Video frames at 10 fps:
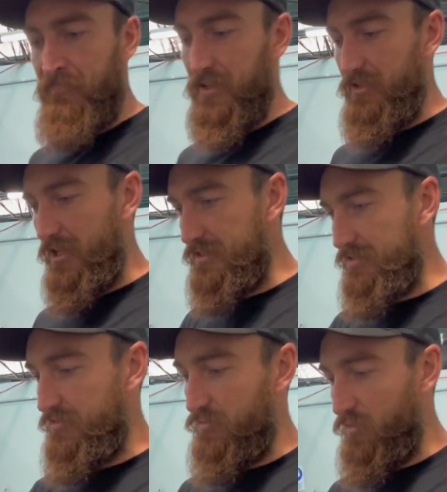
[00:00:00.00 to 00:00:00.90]
So this
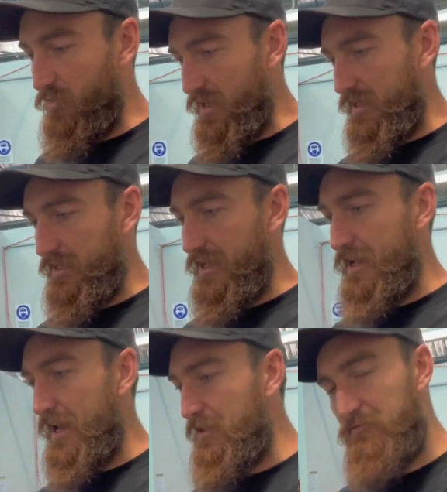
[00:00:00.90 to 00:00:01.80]
is one of the
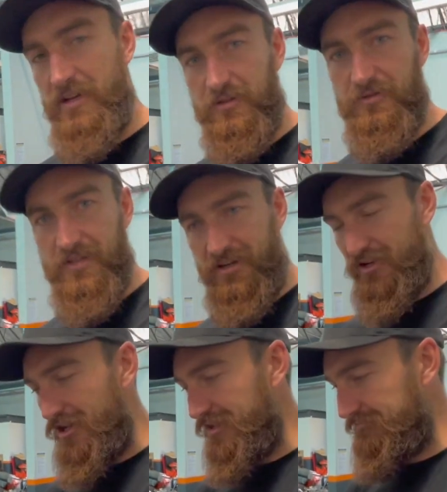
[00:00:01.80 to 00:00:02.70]
other vehicles that I
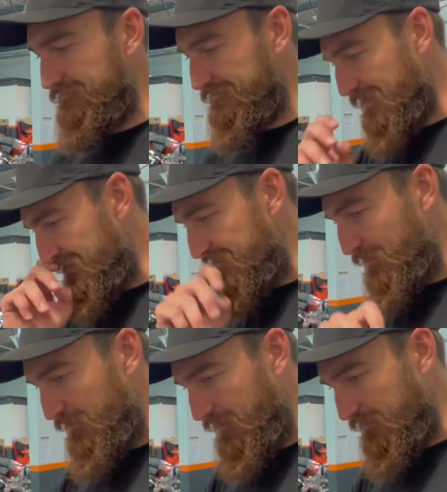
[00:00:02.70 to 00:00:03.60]
got,
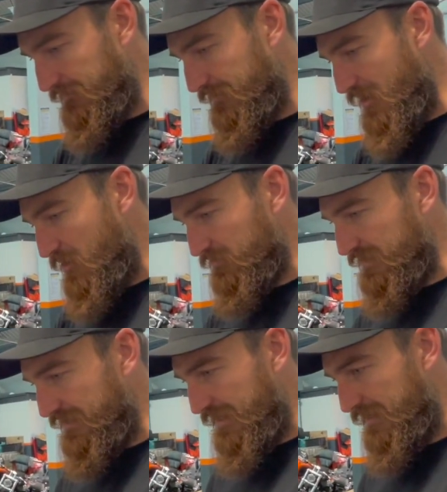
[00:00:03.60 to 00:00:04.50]
considering I was
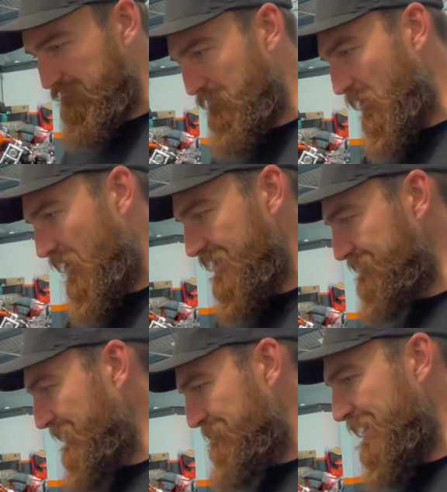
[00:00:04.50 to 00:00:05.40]
going to
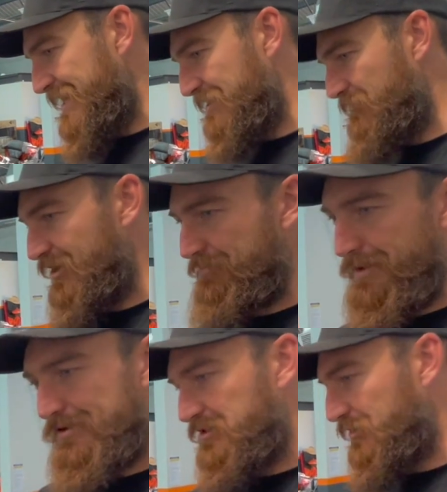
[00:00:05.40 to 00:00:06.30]
spend money and buy
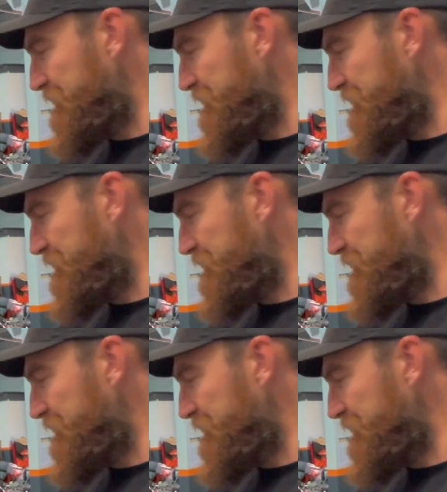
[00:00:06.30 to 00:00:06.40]
maybe a Dodge